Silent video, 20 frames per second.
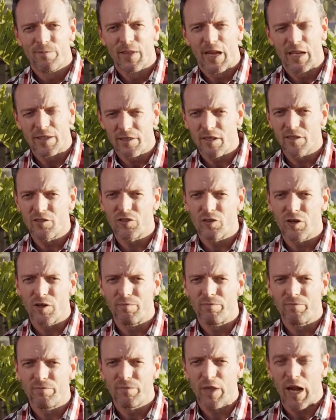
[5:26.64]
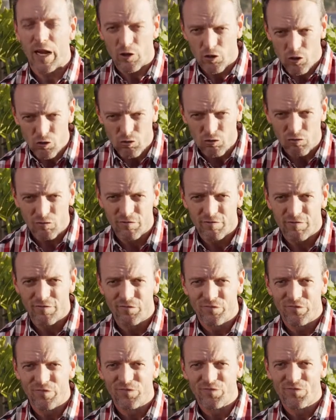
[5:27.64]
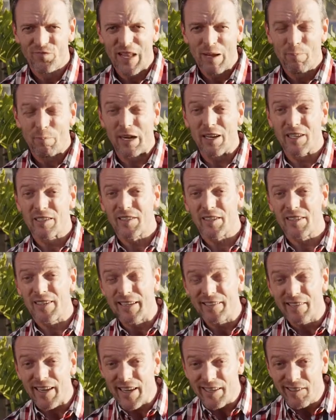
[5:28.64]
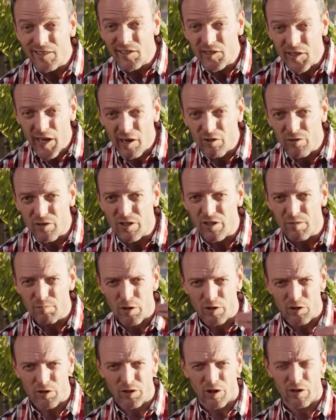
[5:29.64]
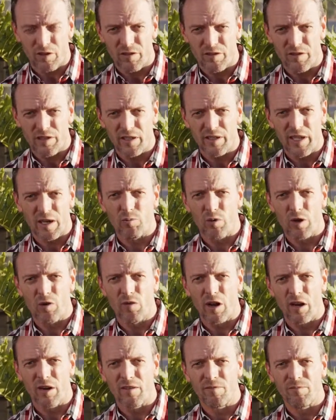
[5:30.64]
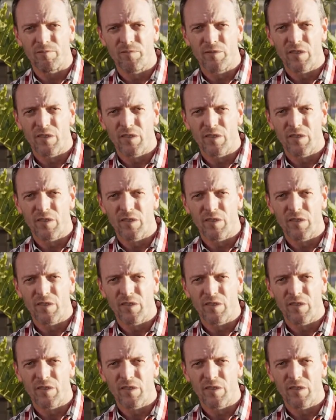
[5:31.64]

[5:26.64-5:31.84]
I said to him, "I do. But it's an integrous meritocracy that we run.